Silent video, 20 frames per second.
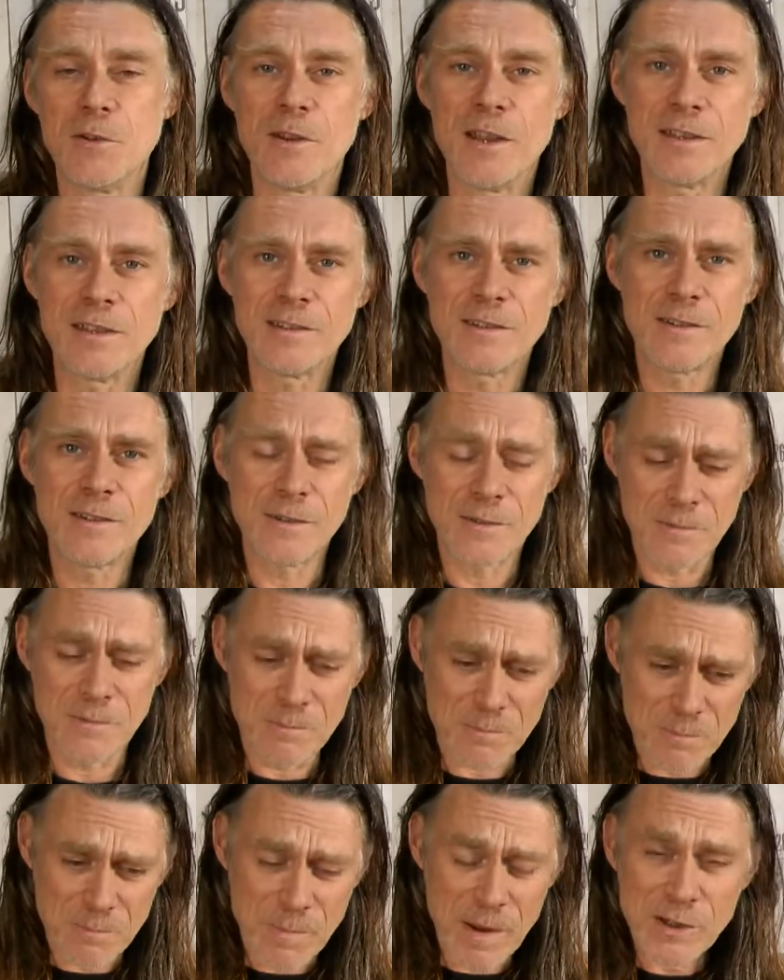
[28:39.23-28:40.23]
then
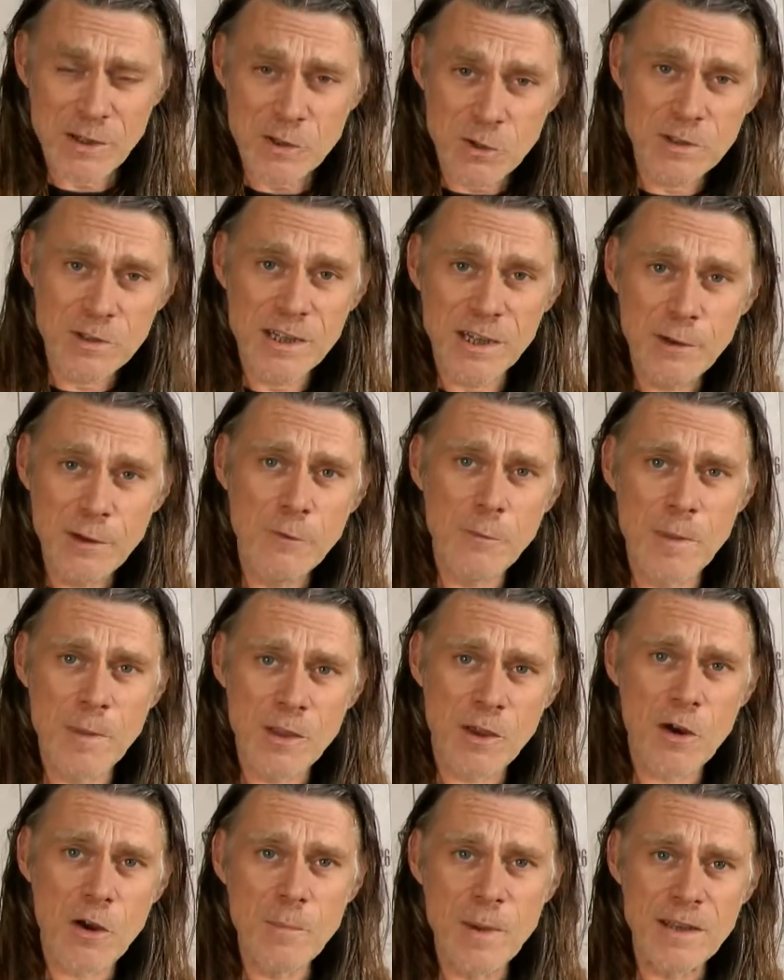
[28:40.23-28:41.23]
make sure to leave them in the
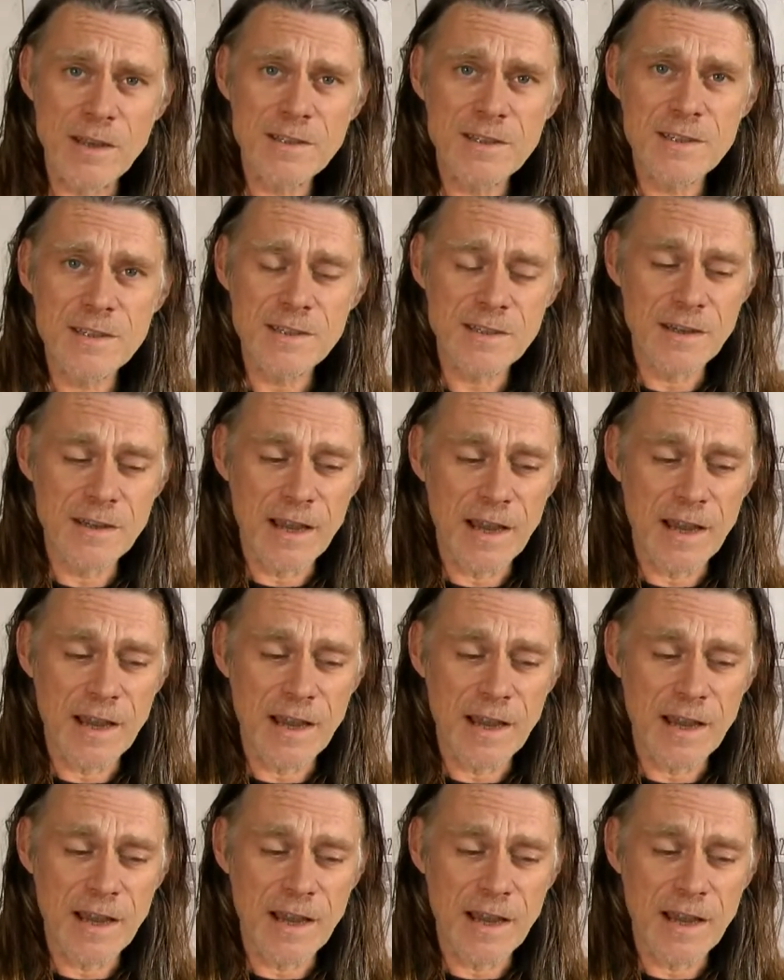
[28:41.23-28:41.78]
comments,